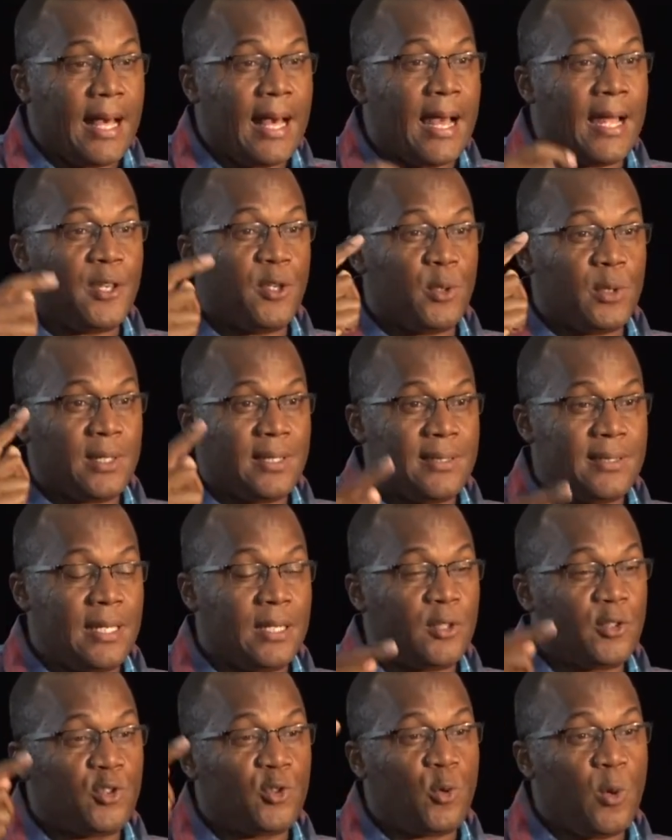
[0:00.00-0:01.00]
and you can
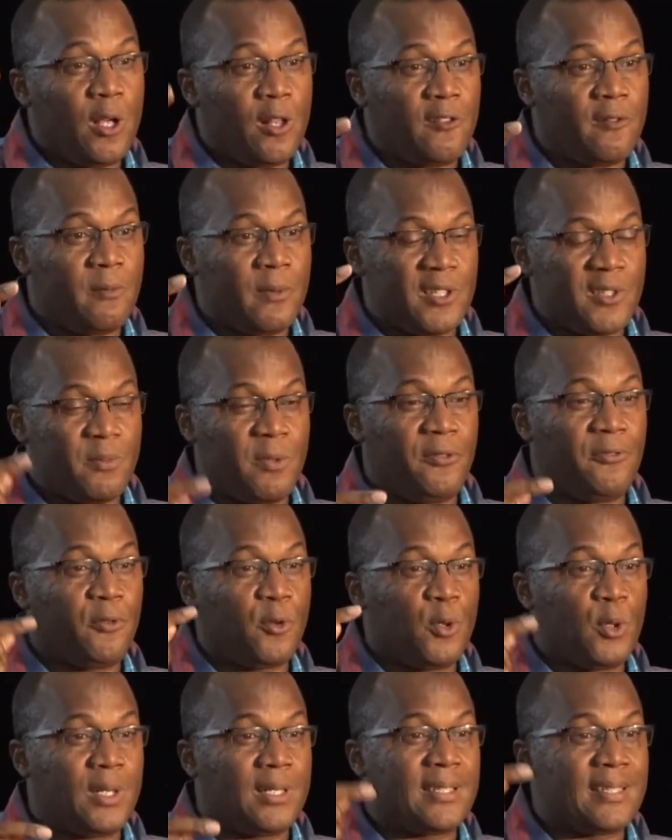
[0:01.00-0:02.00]
take 12 months
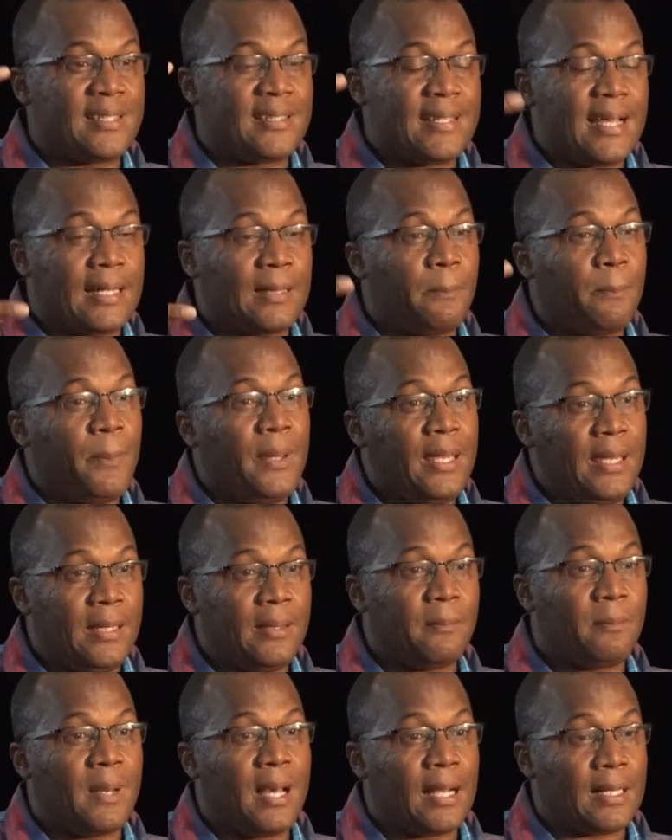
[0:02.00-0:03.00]
before you can start
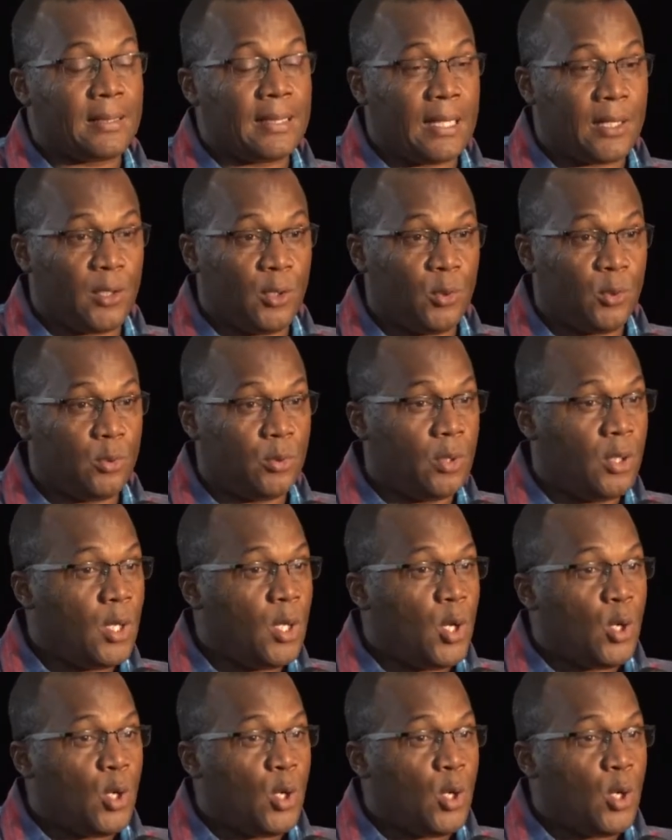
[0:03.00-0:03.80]
paying back that loan.